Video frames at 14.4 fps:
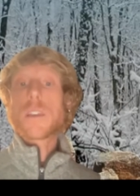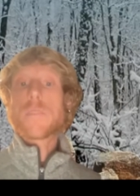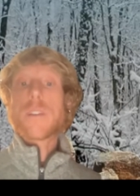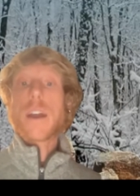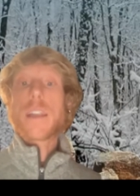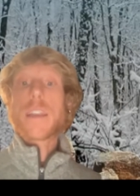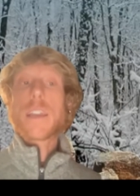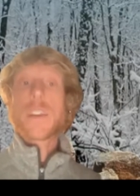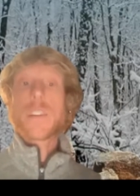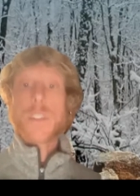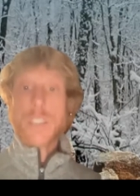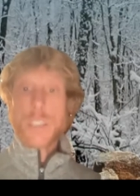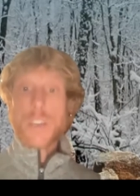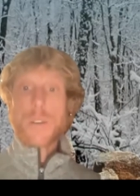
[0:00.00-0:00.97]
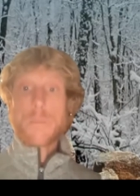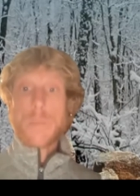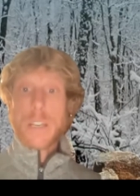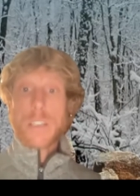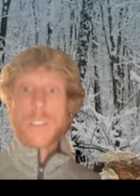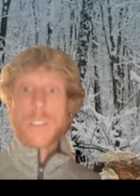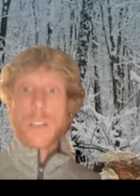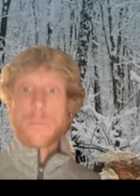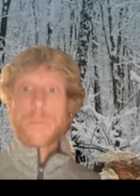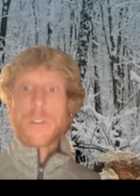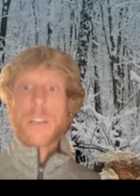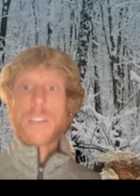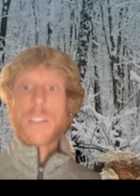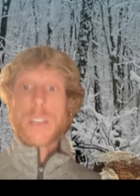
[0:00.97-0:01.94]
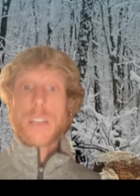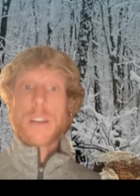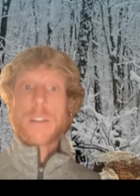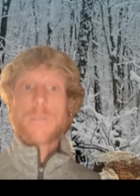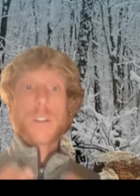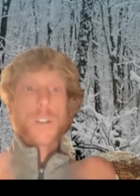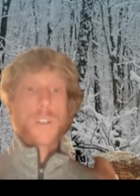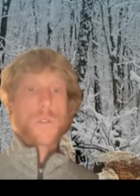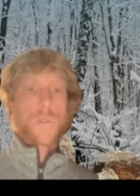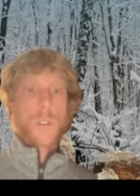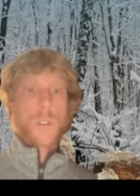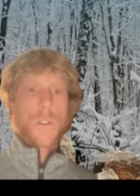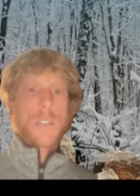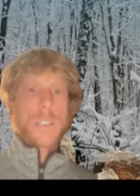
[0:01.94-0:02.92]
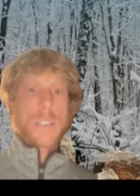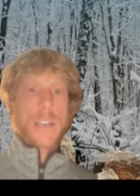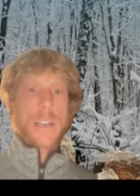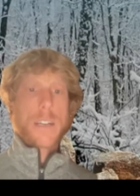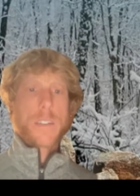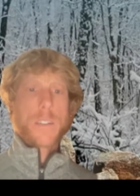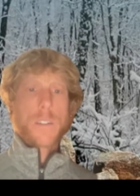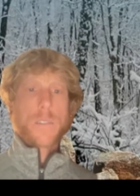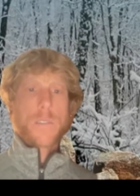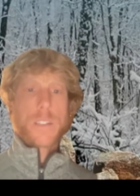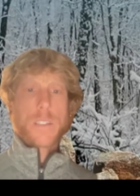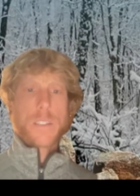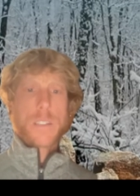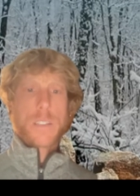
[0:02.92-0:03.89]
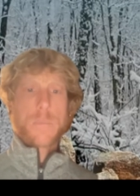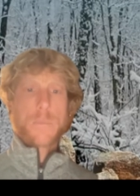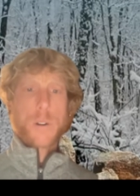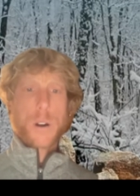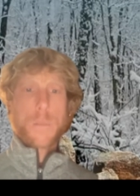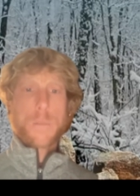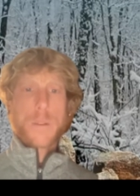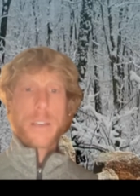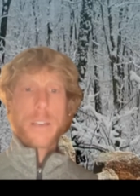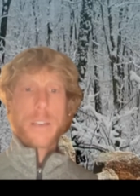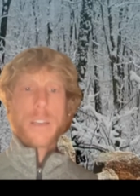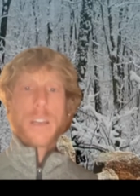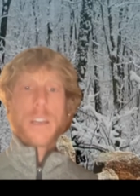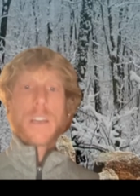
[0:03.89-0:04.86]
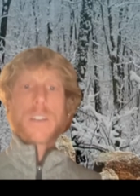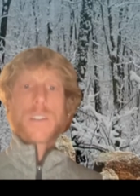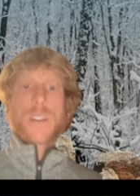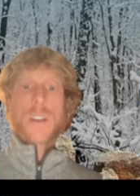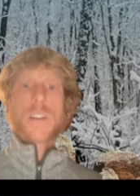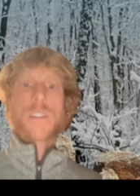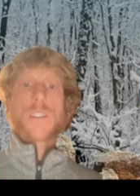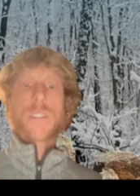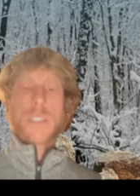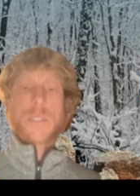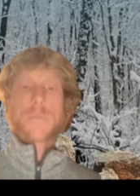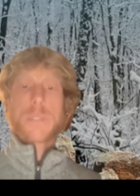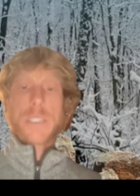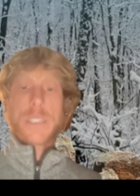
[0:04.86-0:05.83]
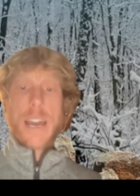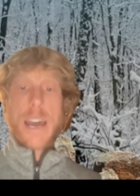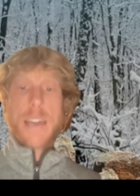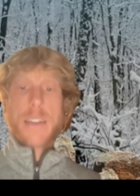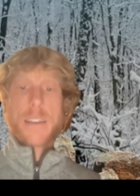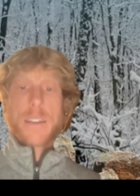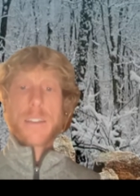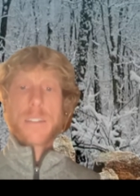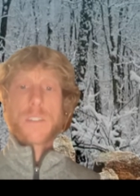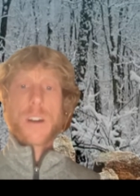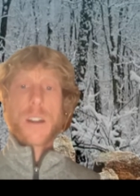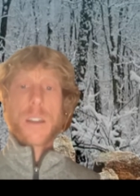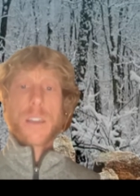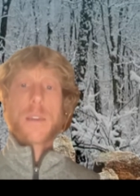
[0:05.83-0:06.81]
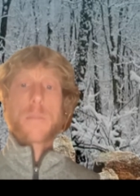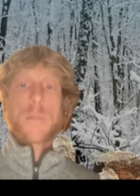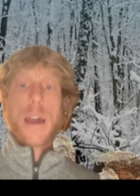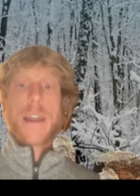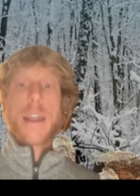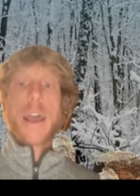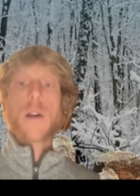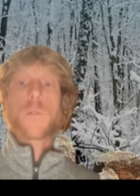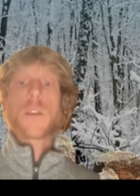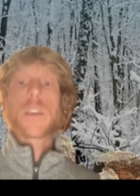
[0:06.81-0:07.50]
find a Christian minister preaching in a virtual Unitarian Universalist pulpit during Christmastide, talking about how we